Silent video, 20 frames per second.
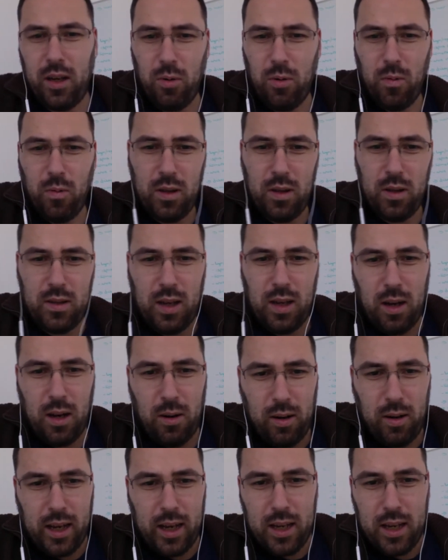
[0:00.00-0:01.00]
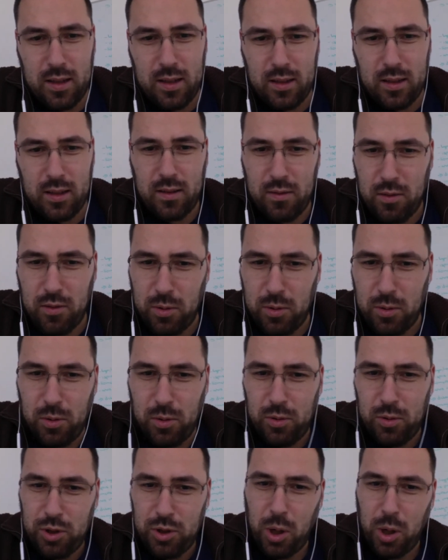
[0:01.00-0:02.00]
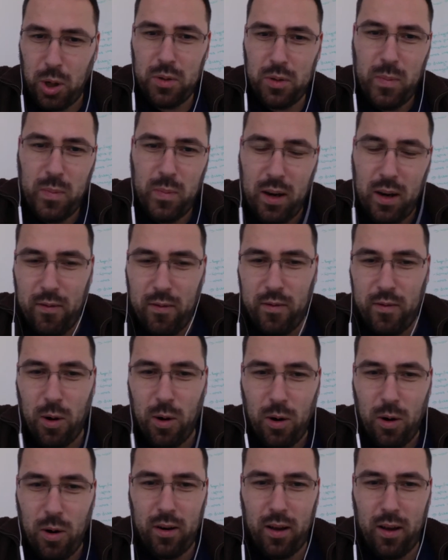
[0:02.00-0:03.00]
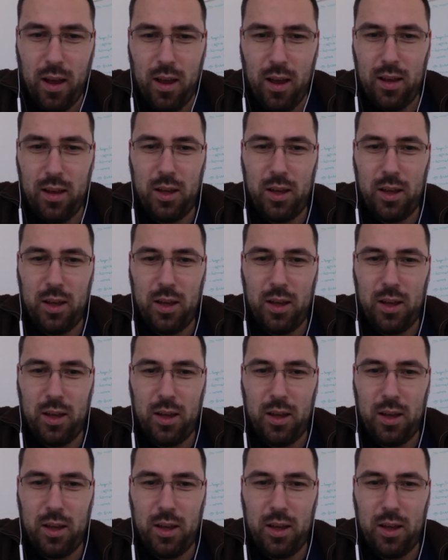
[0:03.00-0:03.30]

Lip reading: who was our guest 2 shows before,